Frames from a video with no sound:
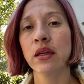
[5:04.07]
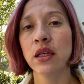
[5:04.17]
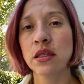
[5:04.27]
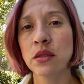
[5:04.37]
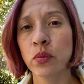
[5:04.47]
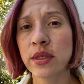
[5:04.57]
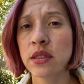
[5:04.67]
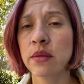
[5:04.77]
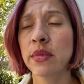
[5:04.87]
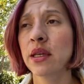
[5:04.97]
you need some
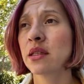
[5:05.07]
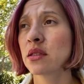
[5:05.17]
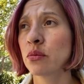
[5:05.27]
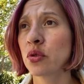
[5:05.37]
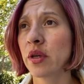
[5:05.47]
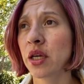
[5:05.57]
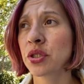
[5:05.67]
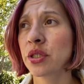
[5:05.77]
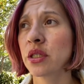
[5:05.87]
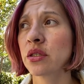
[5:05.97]
wisdom and some
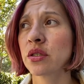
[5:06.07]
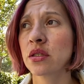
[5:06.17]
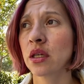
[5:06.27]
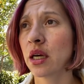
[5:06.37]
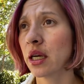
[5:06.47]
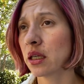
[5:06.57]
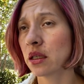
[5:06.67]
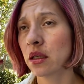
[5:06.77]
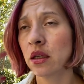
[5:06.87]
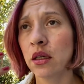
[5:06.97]
direction just to kind of
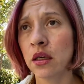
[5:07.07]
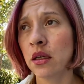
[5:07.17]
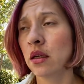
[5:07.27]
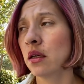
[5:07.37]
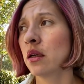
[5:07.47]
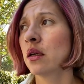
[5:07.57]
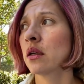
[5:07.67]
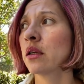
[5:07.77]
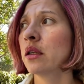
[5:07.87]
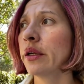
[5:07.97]

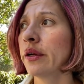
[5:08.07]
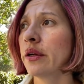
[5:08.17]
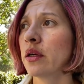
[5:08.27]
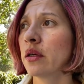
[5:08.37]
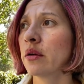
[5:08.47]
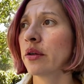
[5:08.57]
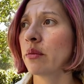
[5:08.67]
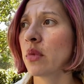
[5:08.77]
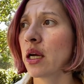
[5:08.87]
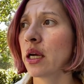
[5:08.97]
clear your
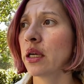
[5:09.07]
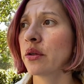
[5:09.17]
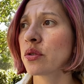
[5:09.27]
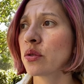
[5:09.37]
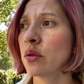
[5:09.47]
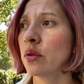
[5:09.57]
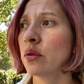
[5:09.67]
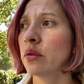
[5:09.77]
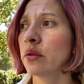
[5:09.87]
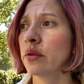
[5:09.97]
mind, your soul,
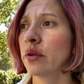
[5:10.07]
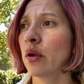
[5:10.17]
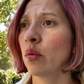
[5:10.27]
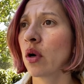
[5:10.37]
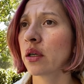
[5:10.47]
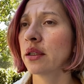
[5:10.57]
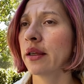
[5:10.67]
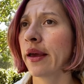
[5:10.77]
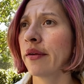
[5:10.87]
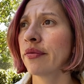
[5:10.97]
your walk in
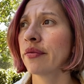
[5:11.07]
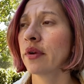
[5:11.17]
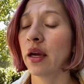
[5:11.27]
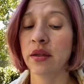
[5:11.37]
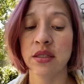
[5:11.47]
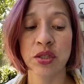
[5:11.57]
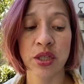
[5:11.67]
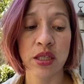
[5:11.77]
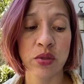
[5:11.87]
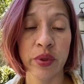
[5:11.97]
life, I
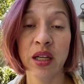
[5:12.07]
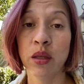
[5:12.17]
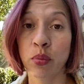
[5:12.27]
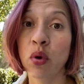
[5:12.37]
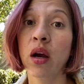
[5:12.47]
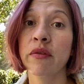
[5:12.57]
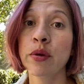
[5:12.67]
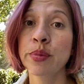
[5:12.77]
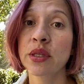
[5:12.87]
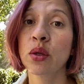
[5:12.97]
suggest reading the
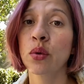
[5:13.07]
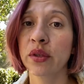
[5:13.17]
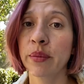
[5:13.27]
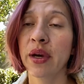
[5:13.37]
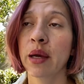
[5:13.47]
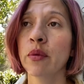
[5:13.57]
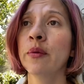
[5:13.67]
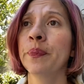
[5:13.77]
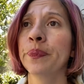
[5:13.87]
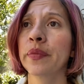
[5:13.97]
Proverbs in the Holy Bible.
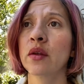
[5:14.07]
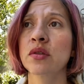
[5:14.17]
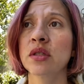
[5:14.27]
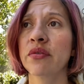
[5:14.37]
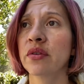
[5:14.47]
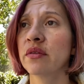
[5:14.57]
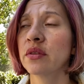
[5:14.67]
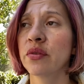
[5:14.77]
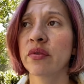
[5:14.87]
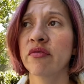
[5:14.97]
There's
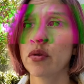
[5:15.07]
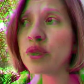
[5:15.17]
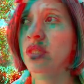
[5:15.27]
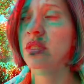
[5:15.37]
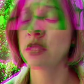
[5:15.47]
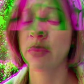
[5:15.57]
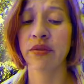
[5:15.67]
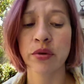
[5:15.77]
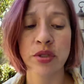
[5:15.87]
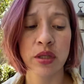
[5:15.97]
different versions. My
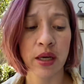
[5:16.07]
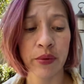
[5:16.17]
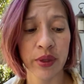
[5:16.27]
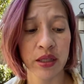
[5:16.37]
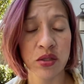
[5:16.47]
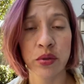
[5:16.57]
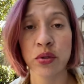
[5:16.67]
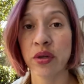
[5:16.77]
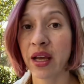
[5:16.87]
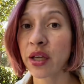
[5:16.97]
version that I read is New
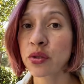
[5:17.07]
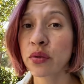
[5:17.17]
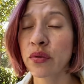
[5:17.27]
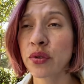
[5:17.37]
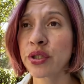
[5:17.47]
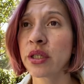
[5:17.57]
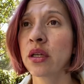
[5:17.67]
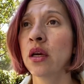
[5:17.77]
International Version.